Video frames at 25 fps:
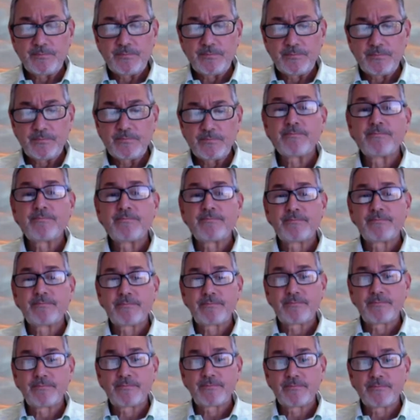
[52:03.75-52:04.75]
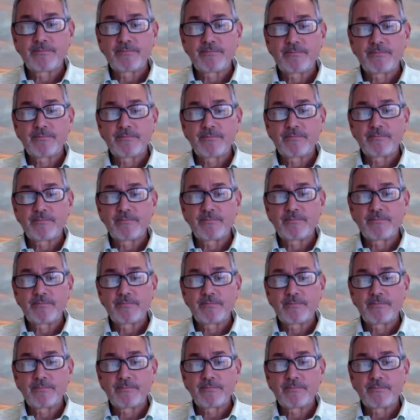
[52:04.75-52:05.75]

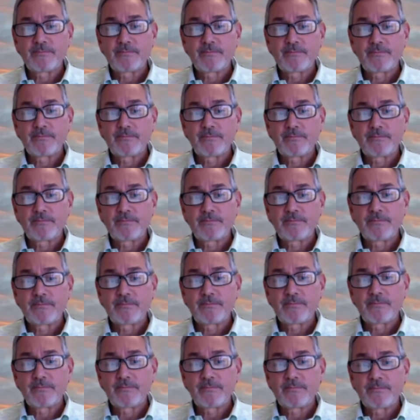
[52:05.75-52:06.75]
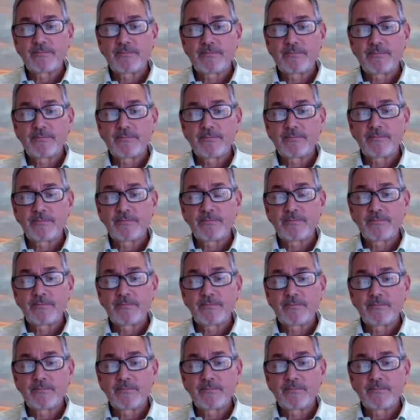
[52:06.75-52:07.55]
This person isn't speaking.